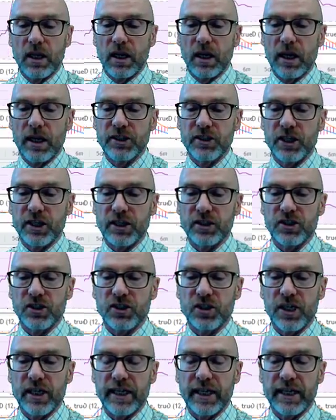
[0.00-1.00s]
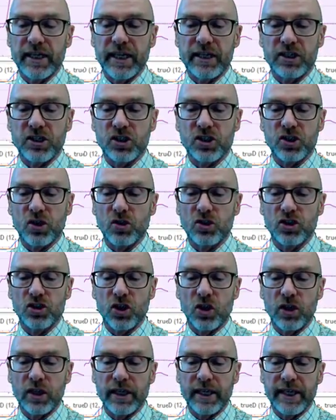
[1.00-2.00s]
as you can see, it just
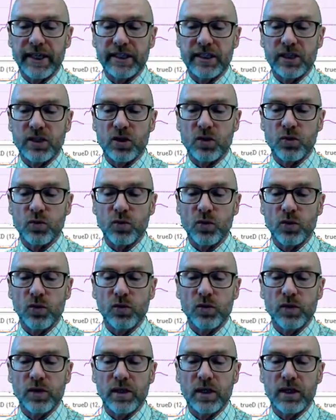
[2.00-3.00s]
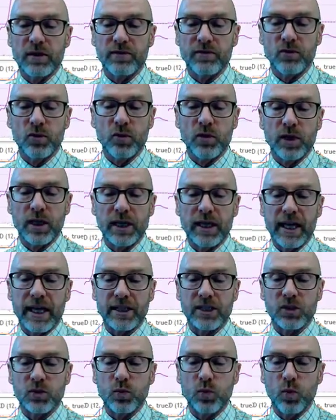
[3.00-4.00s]
consolidated through through the
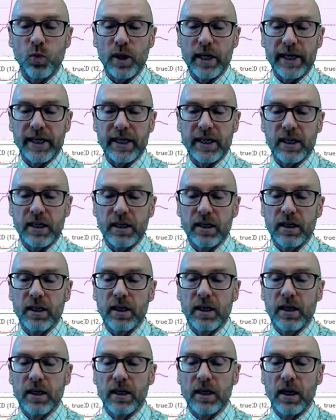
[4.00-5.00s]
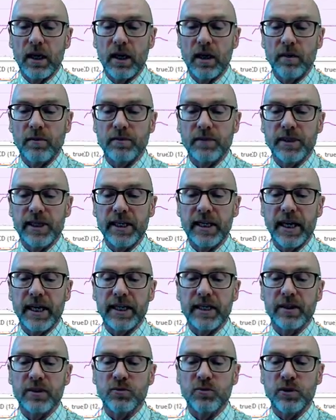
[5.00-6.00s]
last week. Um, did
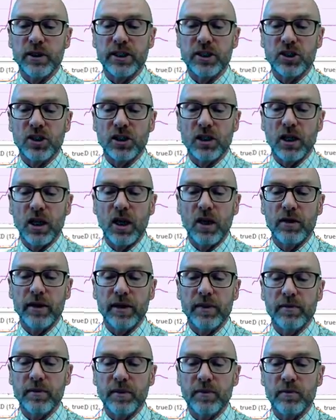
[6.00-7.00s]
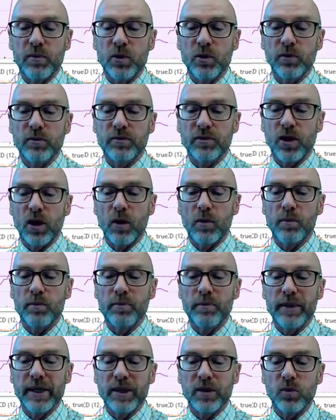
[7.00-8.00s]
hit, reach a low, then moved up
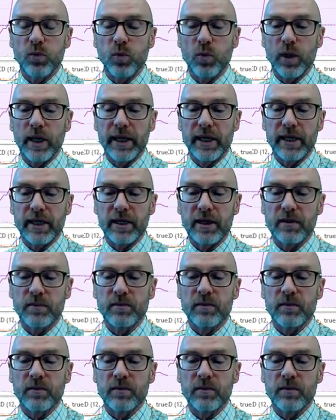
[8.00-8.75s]
midweek.